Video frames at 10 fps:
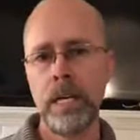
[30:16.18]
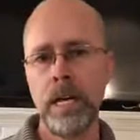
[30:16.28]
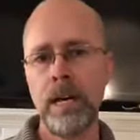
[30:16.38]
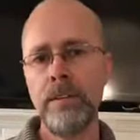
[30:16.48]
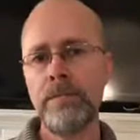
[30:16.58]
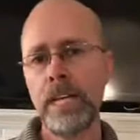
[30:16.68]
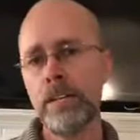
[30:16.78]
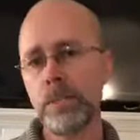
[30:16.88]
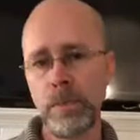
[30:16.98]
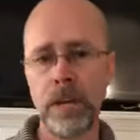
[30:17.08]
of
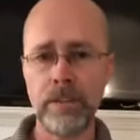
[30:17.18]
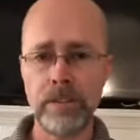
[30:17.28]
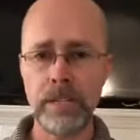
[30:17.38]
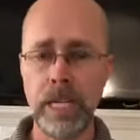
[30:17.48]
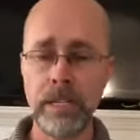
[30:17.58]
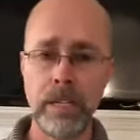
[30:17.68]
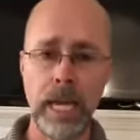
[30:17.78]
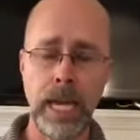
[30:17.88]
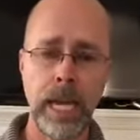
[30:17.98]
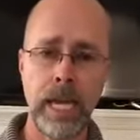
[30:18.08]
his brothers and,
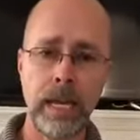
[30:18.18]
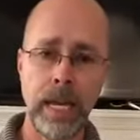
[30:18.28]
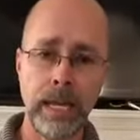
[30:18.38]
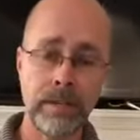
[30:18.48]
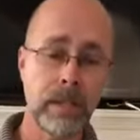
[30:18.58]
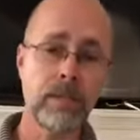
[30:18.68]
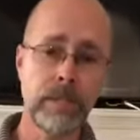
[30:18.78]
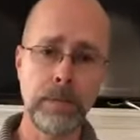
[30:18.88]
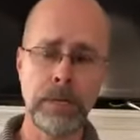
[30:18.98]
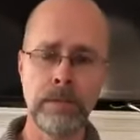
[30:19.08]
and, and his other
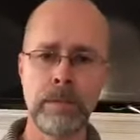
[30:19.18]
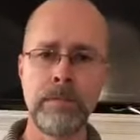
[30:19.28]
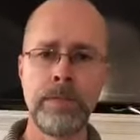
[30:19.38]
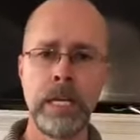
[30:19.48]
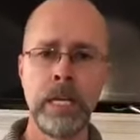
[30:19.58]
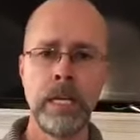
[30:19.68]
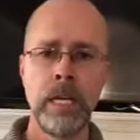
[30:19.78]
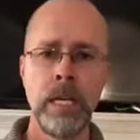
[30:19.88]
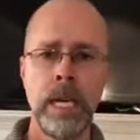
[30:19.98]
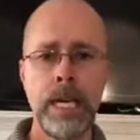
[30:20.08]
siblings.
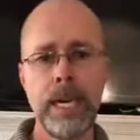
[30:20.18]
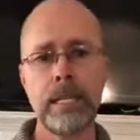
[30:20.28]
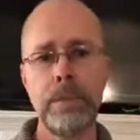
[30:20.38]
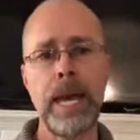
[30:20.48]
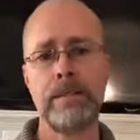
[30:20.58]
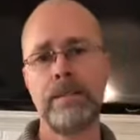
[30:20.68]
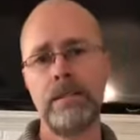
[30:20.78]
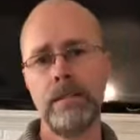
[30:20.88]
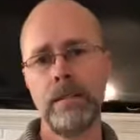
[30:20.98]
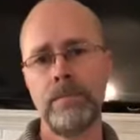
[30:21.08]
He got the best,
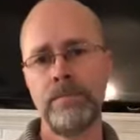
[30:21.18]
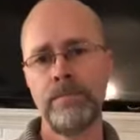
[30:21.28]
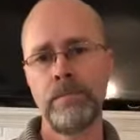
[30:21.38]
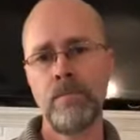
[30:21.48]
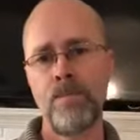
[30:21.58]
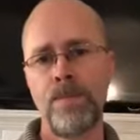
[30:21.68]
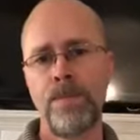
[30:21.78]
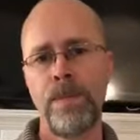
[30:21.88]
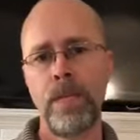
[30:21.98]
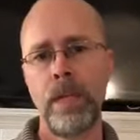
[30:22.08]

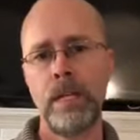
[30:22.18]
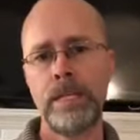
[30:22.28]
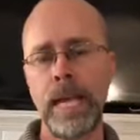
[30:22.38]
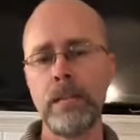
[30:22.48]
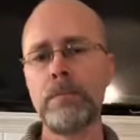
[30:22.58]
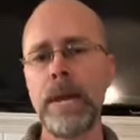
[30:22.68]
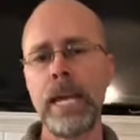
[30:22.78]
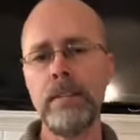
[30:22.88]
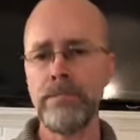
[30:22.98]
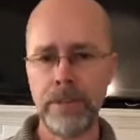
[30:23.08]
tailor
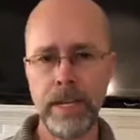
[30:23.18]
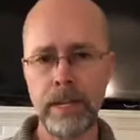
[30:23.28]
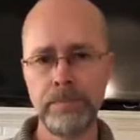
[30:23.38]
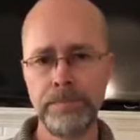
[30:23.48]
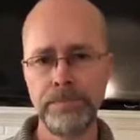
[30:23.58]
made for him.